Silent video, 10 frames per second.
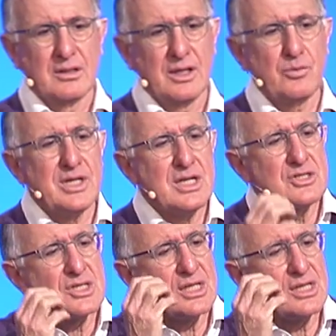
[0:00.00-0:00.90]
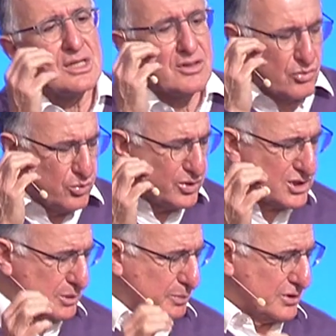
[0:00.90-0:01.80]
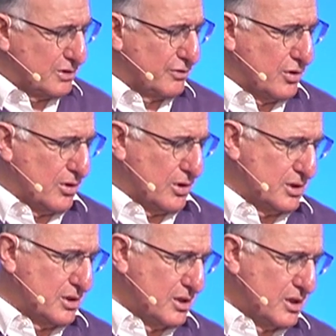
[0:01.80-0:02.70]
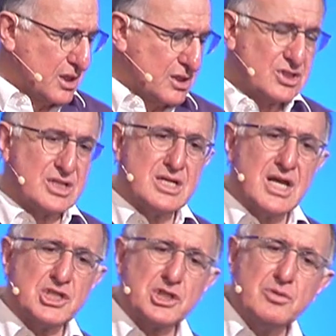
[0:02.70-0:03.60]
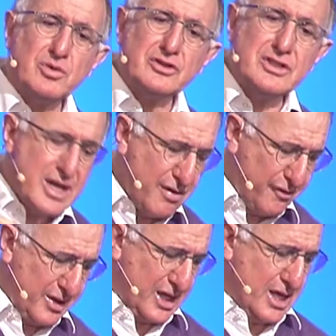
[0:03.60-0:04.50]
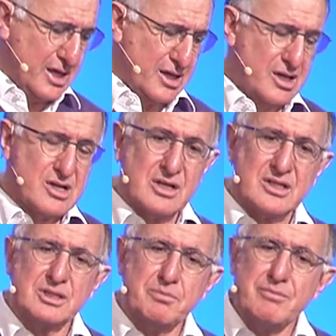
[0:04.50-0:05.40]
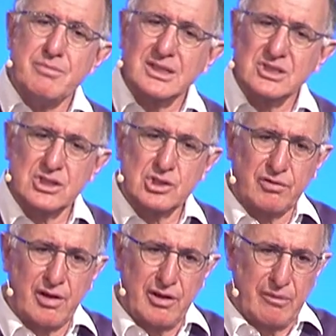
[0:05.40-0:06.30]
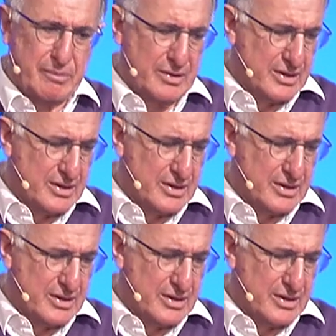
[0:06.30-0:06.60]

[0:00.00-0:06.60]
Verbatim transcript: And we need to hear the whispers of God because the nation will never hear this message of hope